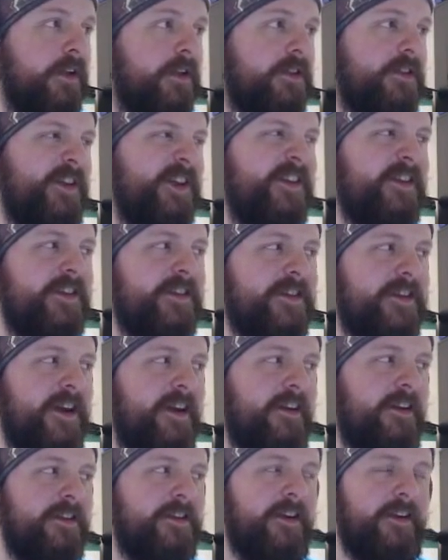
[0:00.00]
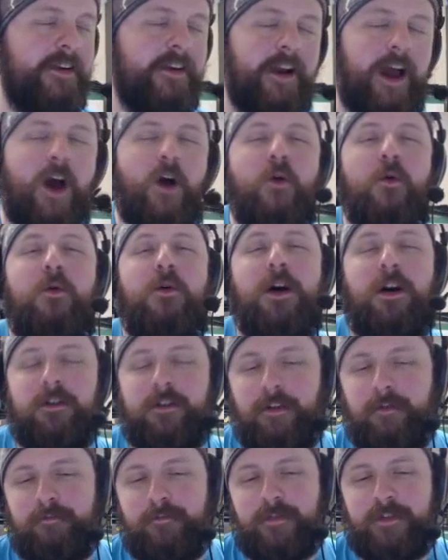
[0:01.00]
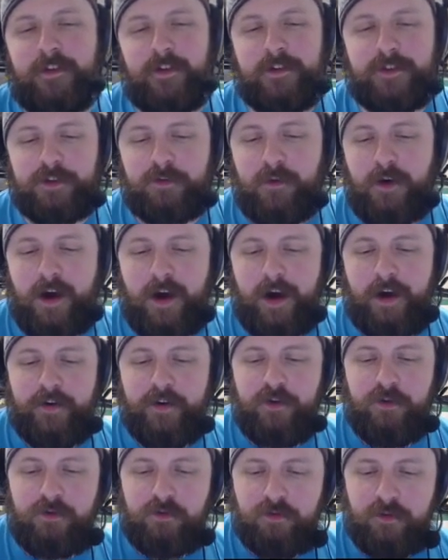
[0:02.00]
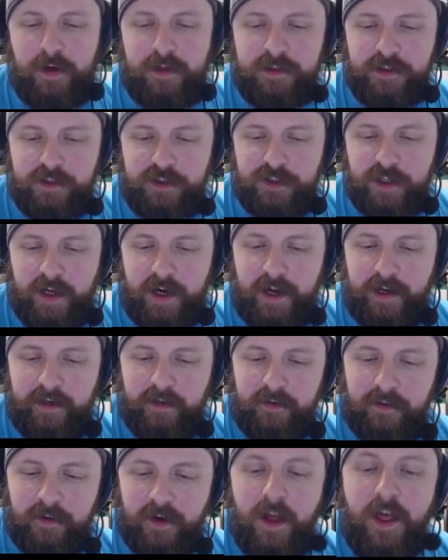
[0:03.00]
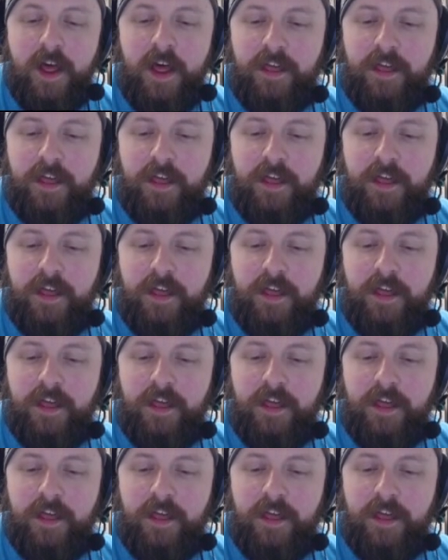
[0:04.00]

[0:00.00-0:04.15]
Sith Skeleton, welcome to the squad, you crazy Jedi killer.